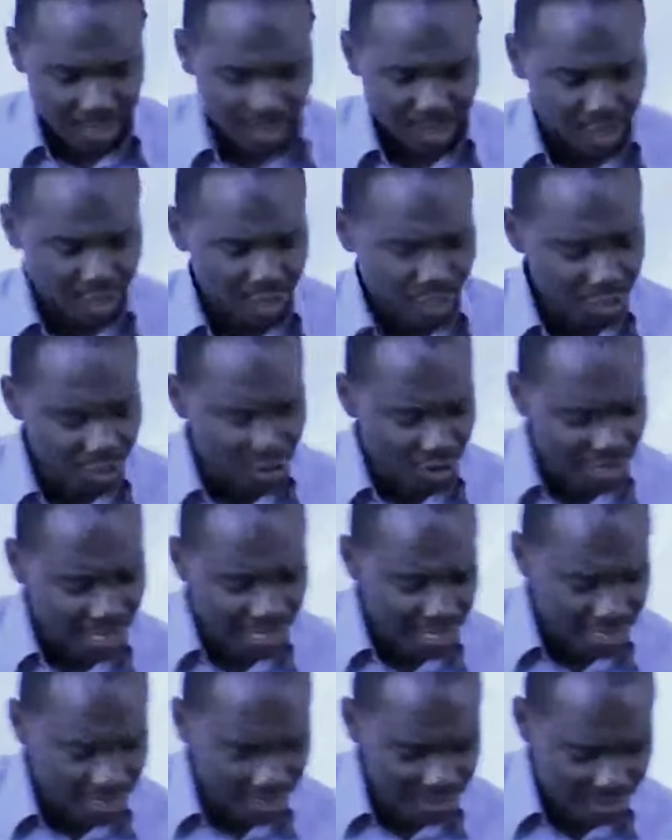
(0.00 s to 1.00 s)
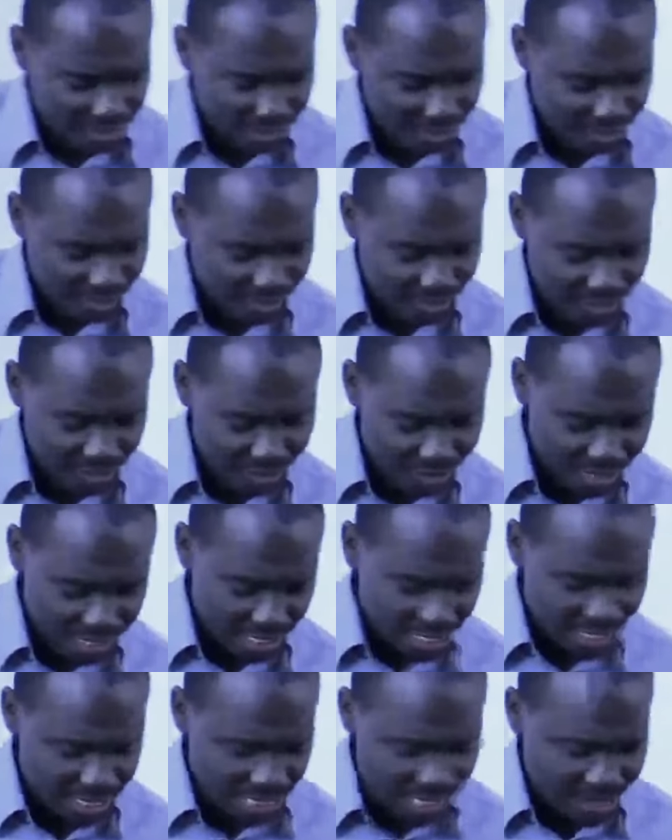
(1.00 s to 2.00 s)
Nione
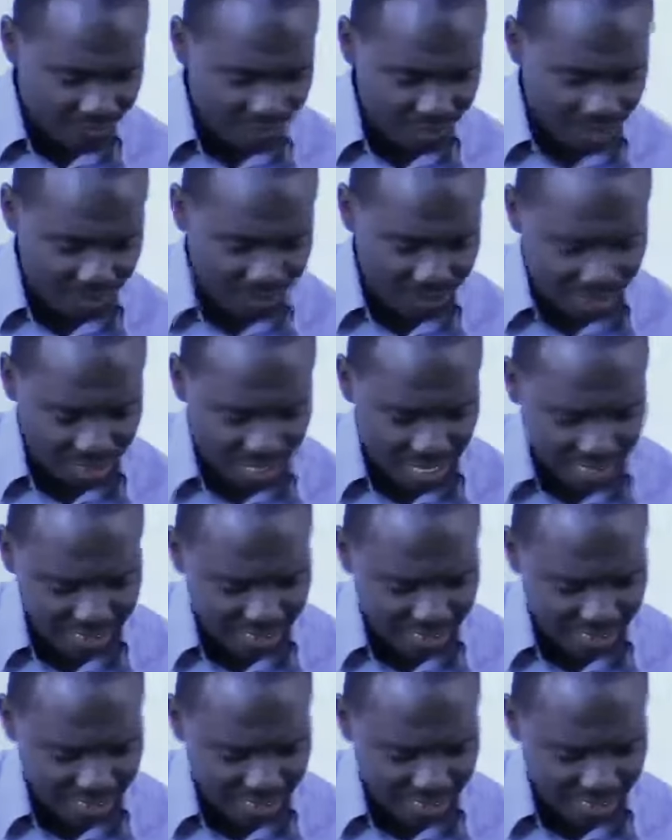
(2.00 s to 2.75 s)
nini alafu niache